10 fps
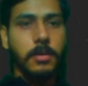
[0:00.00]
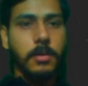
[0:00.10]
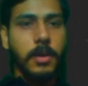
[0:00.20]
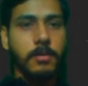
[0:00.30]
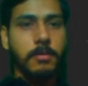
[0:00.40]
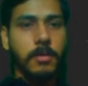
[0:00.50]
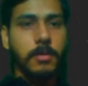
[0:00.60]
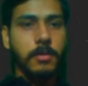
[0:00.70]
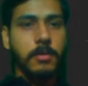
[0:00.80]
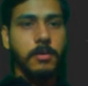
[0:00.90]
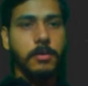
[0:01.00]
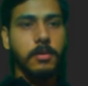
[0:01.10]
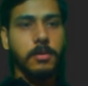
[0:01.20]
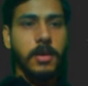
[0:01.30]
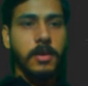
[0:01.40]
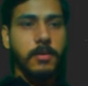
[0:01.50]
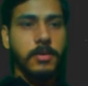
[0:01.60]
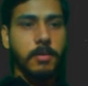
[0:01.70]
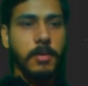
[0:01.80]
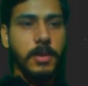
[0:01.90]
greater,
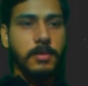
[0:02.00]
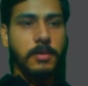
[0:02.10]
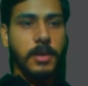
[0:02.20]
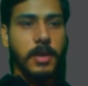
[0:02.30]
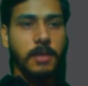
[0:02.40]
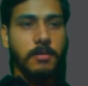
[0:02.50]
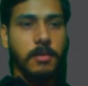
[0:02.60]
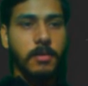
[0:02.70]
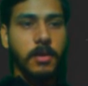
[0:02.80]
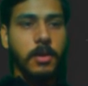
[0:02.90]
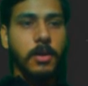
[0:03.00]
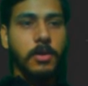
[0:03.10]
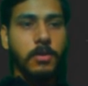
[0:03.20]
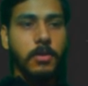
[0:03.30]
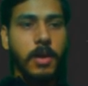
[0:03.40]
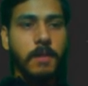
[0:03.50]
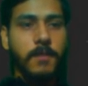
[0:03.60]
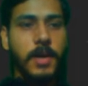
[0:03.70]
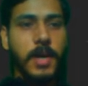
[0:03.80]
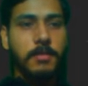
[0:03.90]
which number is greater. So
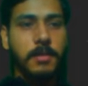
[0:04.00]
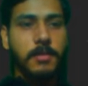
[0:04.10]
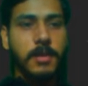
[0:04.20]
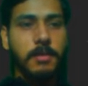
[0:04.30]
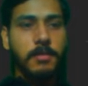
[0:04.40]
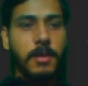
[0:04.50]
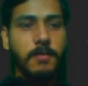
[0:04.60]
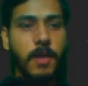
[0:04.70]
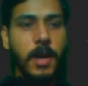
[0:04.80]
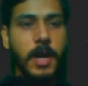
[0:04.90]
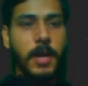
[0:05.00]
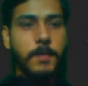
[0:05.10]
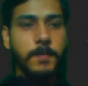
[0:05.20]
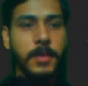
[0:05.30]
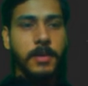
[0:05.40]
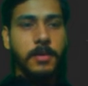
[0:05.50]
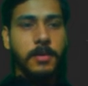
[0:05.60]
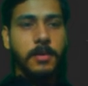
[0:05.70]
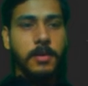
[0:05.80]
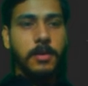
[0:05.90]
if x is greater than y,
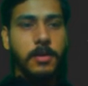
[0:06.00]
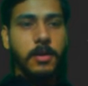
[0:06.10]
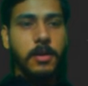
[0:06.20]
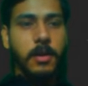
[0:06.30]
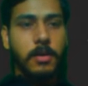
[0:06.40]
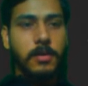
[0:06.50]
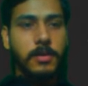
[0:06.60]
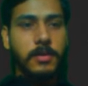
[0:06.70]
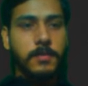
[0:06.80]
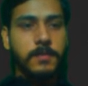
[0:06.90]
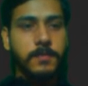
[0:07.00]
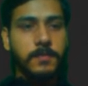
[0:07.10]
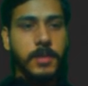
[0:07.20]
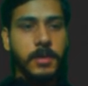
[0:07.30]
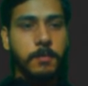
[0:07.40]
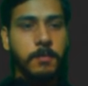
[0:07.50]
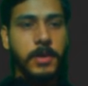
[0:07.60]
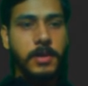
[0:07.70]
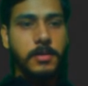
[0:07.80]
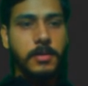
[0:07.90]
colon,
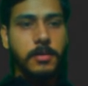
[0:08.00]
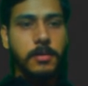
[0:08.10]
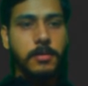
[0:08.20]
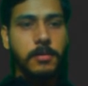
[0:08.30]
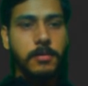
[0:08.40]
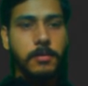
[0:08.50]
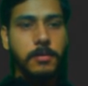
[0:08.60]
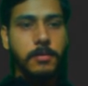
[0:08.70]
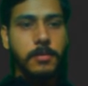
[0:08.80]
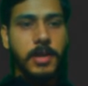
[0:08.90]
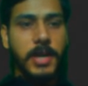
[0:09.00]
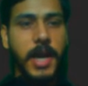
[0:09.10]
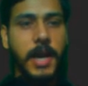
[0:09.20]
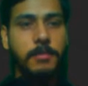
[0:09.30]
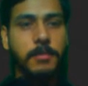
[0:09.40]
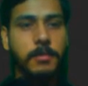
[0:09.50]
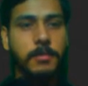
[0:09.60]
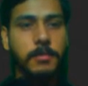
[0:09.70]
print x